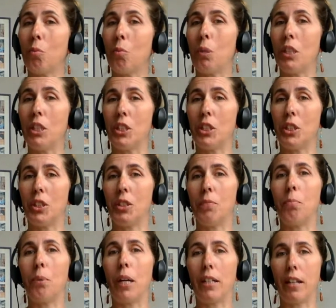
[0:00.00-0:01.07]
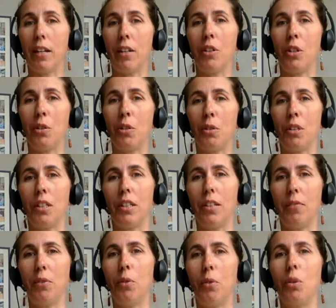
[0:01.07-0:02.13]

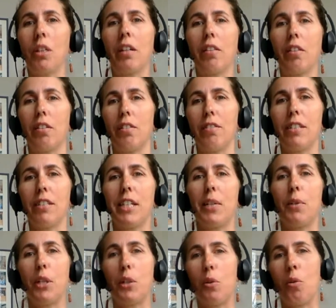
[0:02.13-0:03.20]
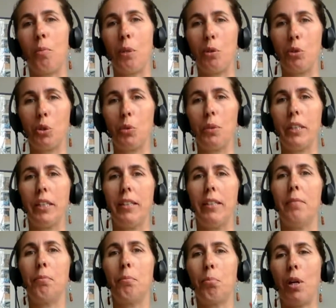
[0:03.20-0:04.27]
if you look at the steroid hormone tree,